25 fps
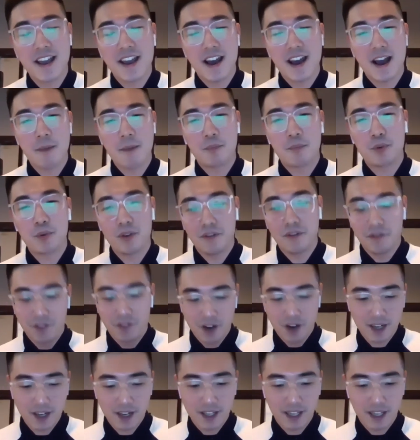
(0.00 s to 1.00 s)
I
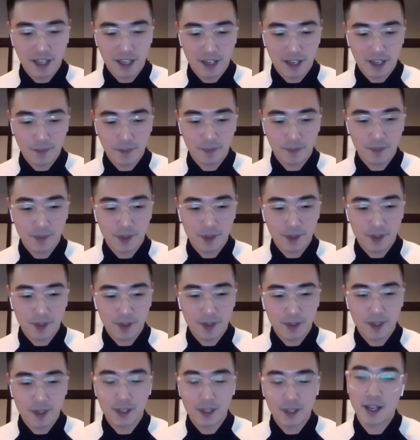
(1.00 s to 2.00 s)
prefer
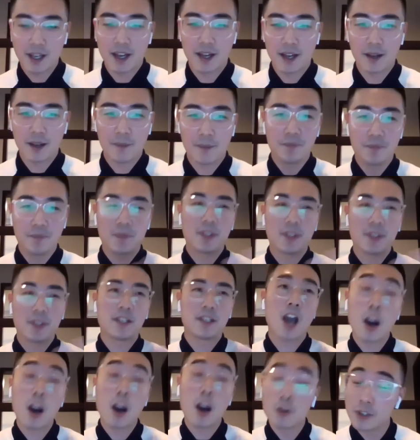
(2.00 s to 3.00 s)
the
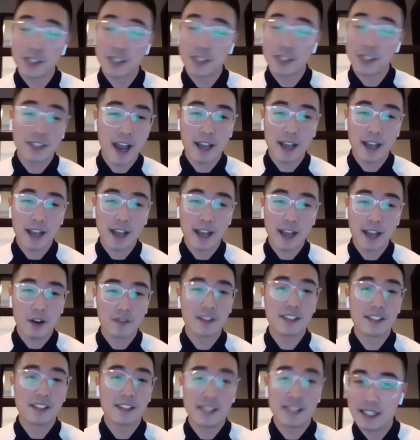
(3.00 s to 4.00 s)
countryside
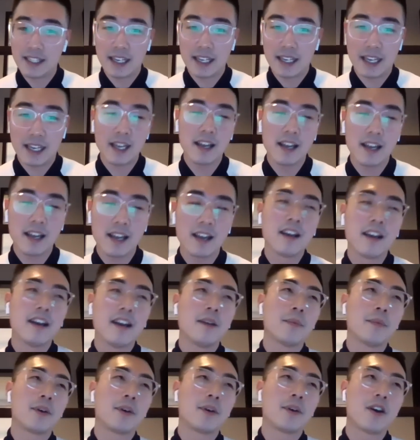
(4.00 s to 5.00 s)
of the city
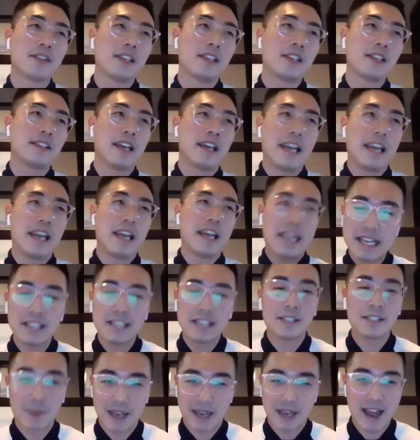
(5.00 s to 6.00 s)
because it's an
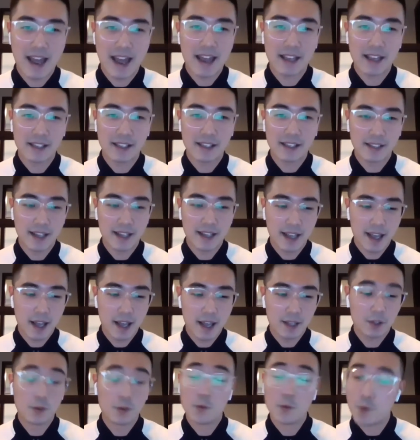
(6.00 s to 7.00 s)
easy place
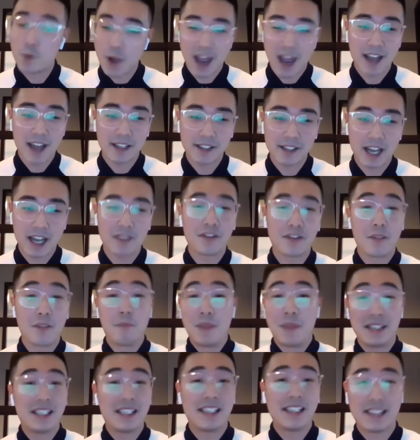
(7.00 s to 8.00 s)
to rest after a
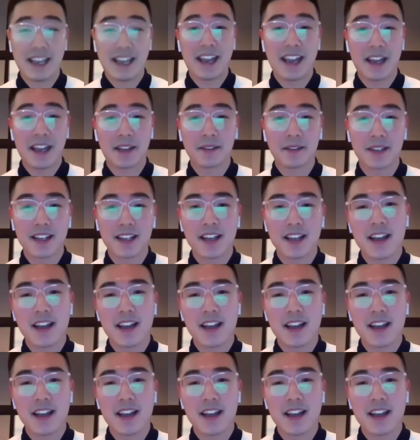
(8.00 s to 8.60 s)
busy day.